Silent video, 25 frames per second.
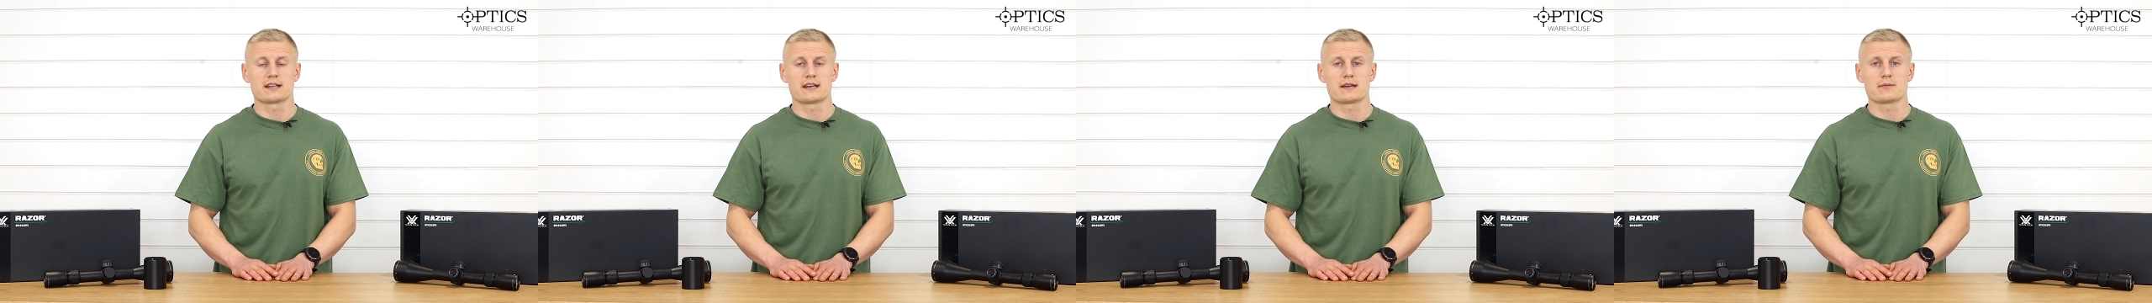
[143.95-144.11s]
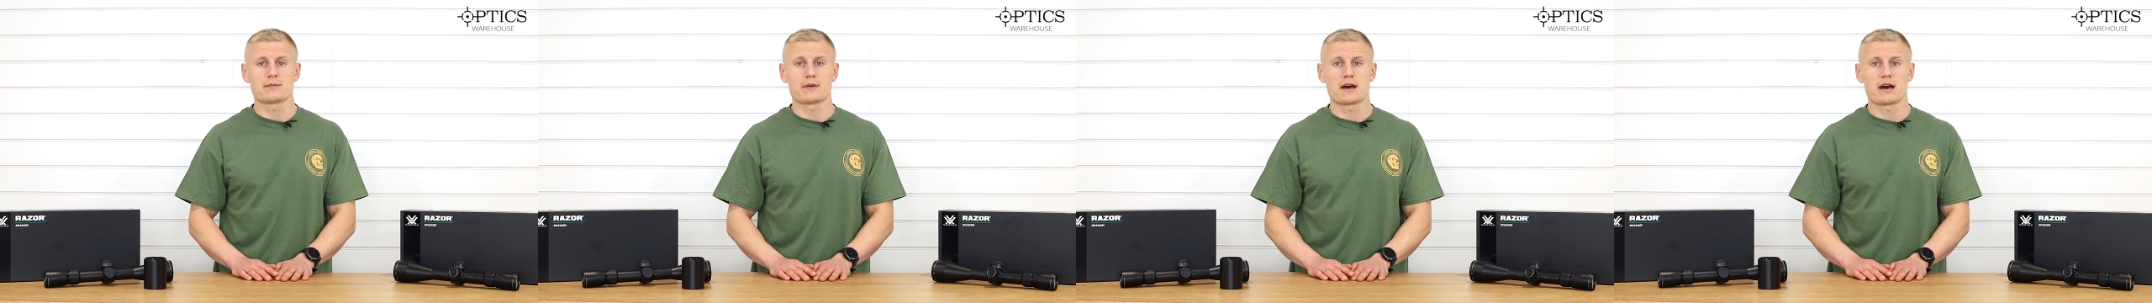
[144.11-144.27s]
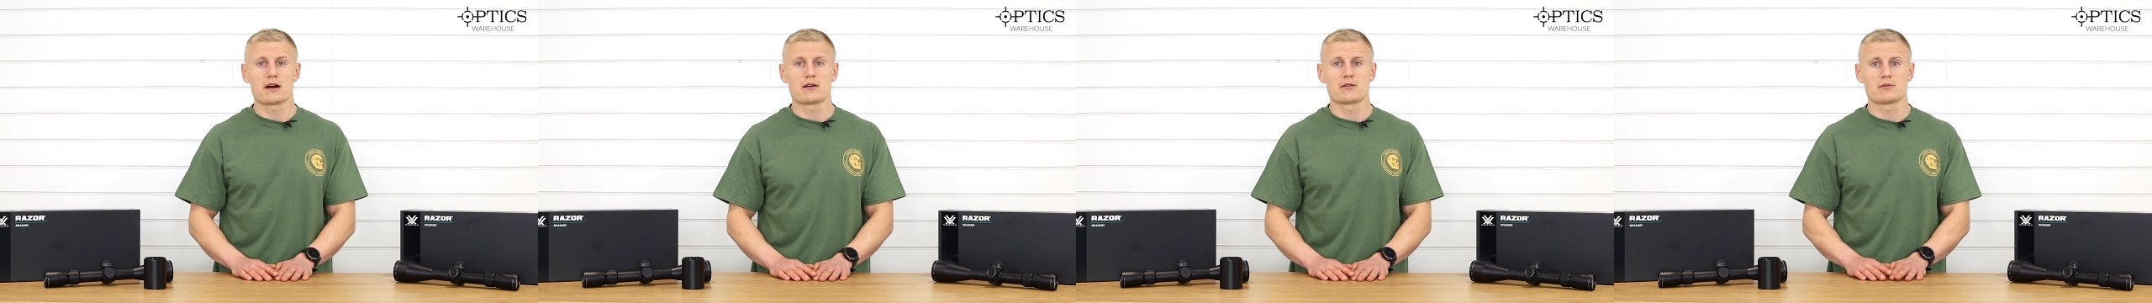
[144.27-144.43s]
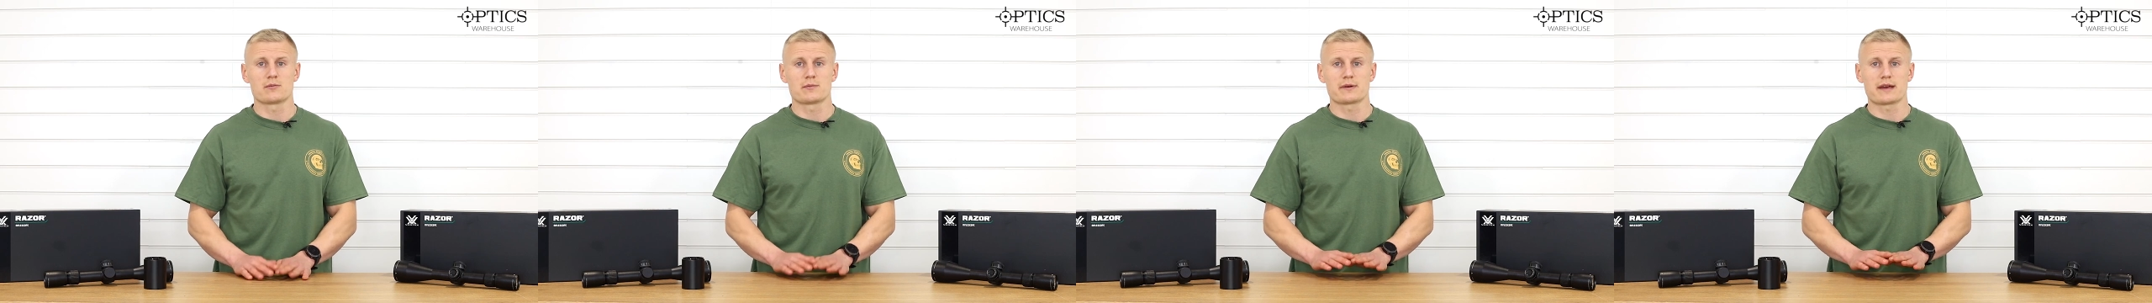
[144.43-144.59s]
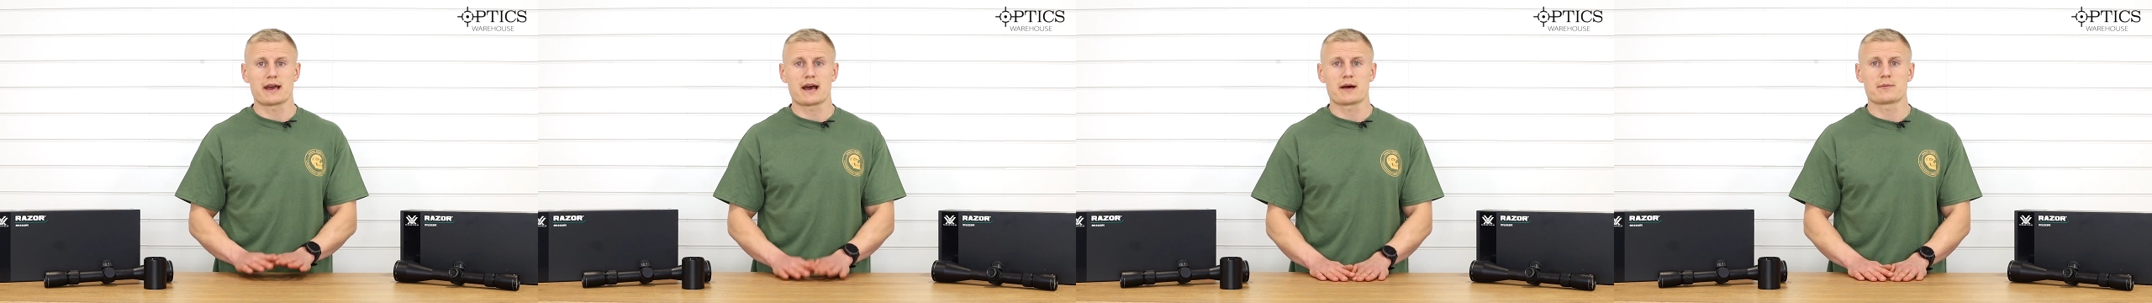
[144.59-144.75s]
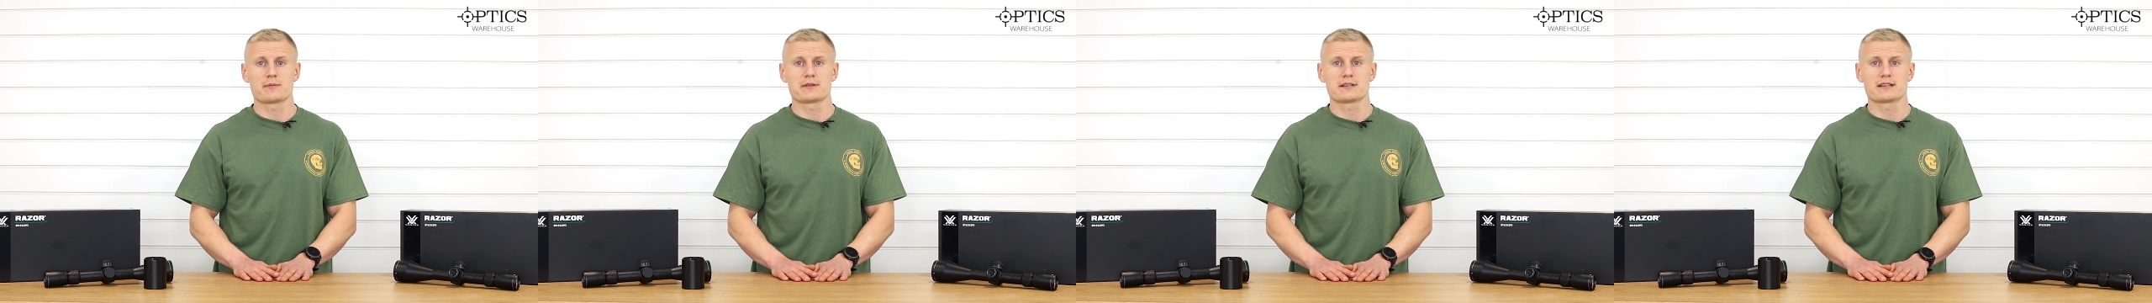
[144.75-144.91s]
email and be
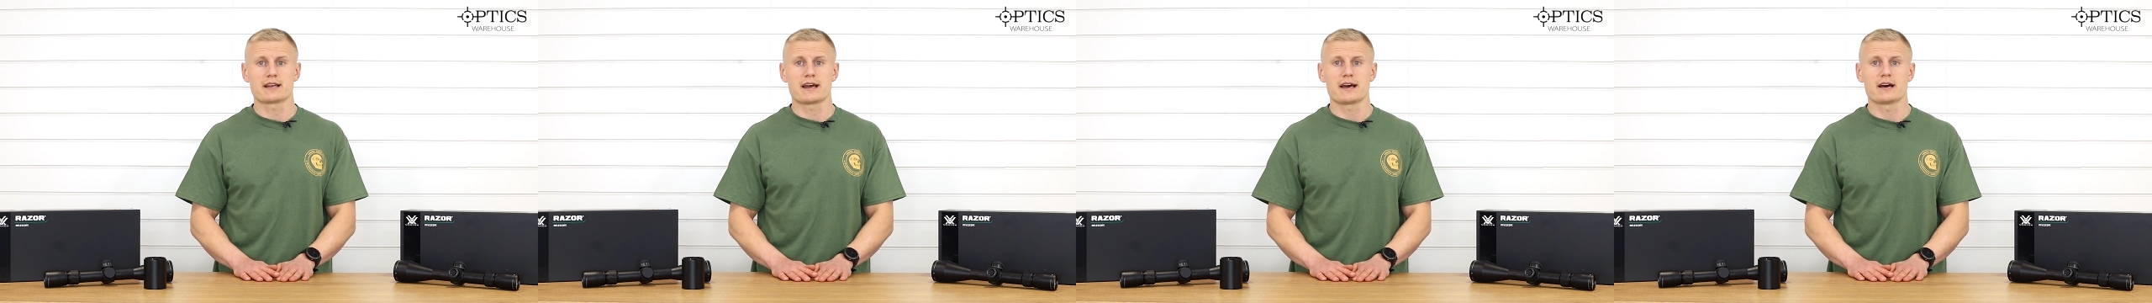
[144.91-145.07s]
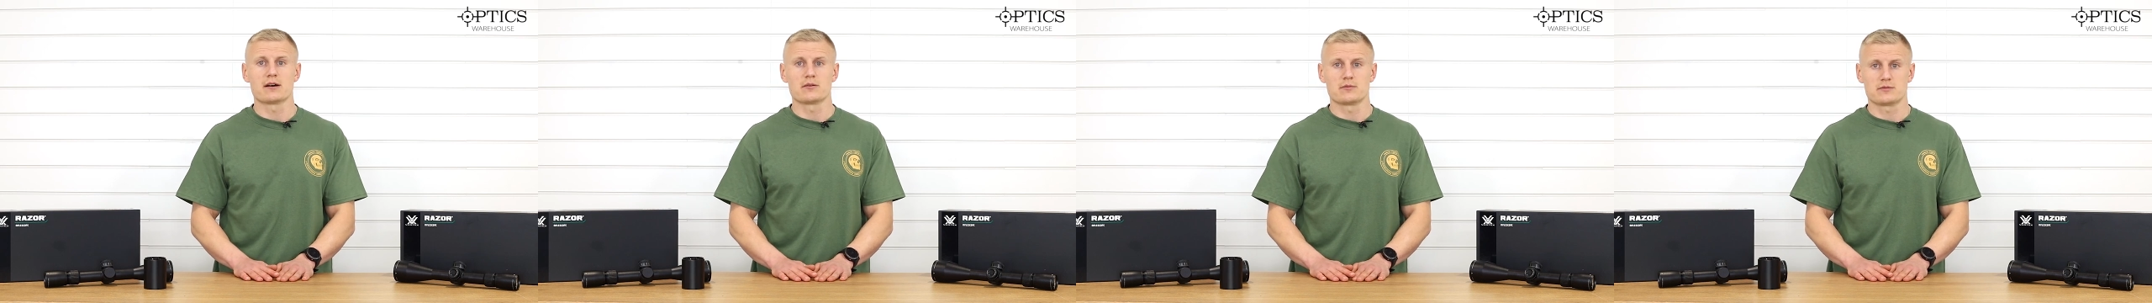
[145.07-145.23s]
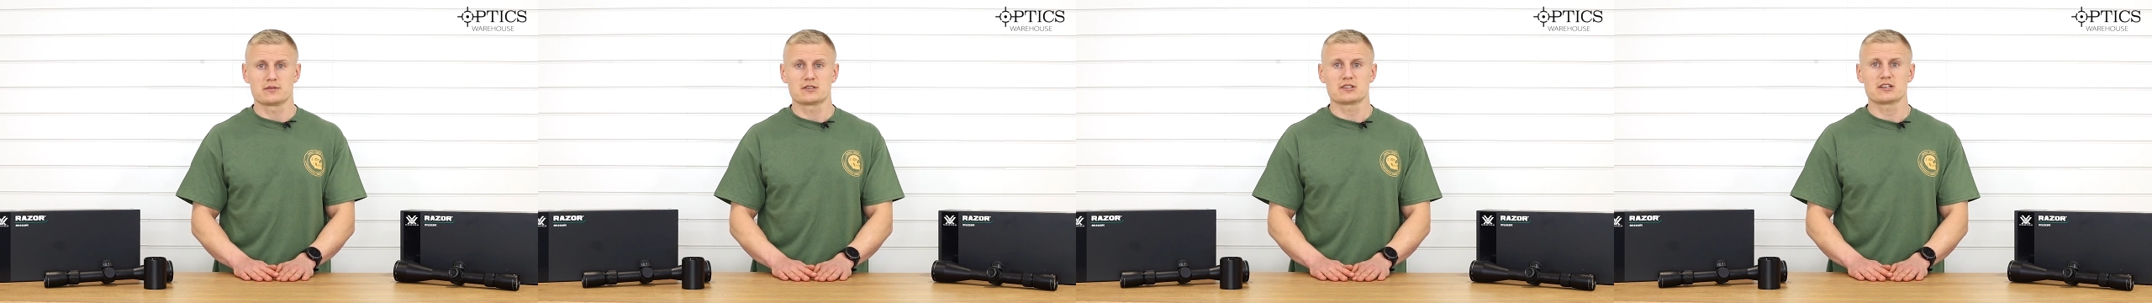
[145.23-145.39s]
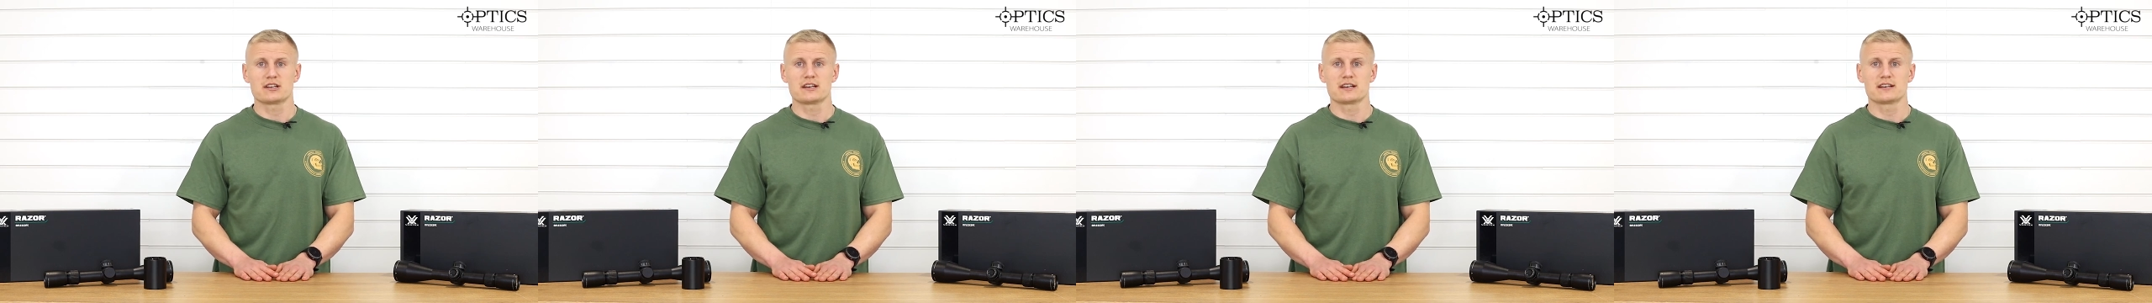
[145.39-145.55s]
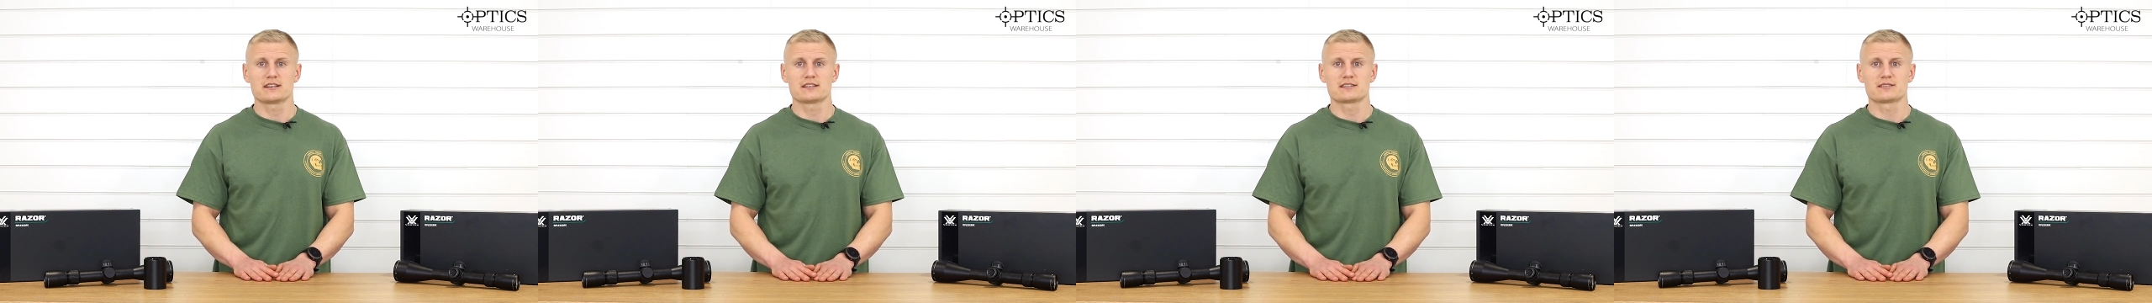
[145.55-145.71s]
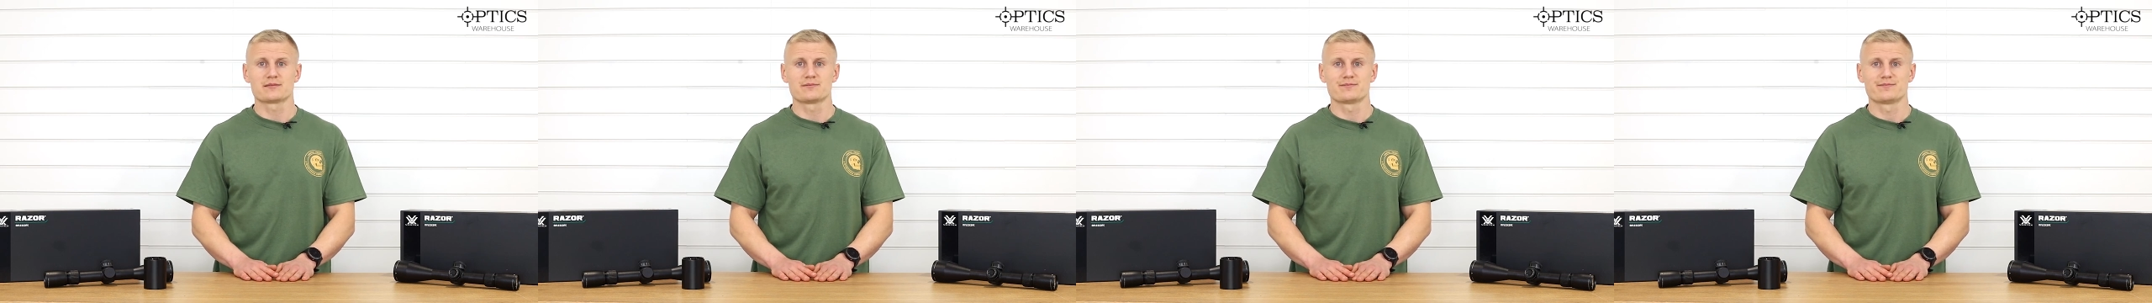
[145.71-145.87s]
happy to help.
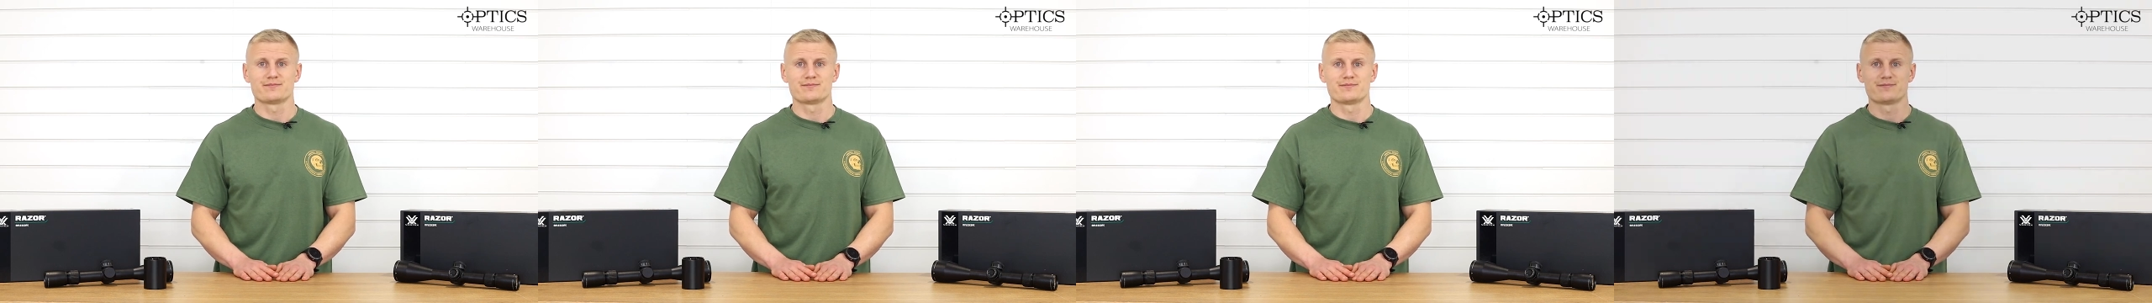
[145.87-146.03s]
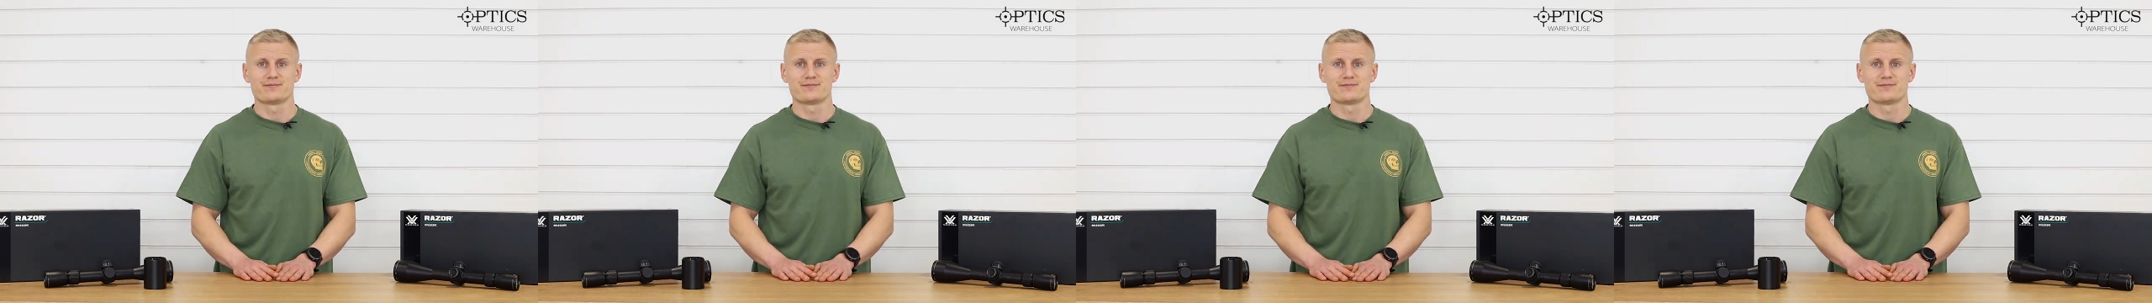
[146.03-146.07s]
Cheers.